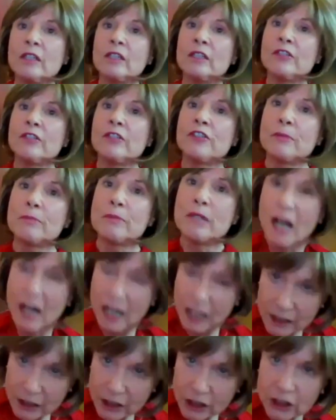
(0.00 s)

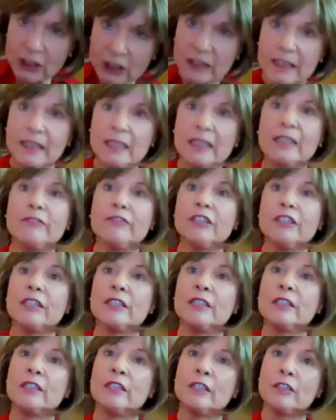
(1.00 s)
subconsciously
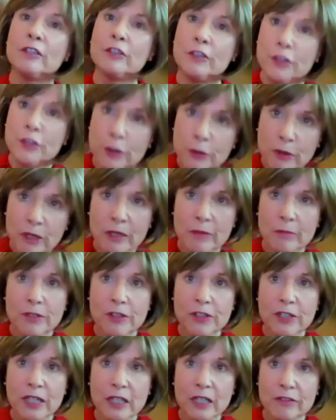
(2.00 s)
even, to
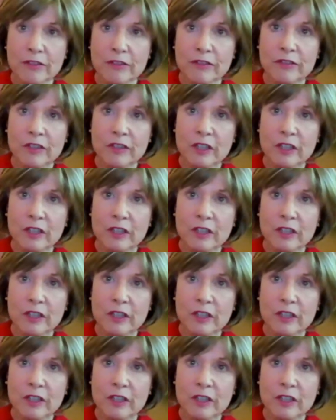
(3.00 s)
himself.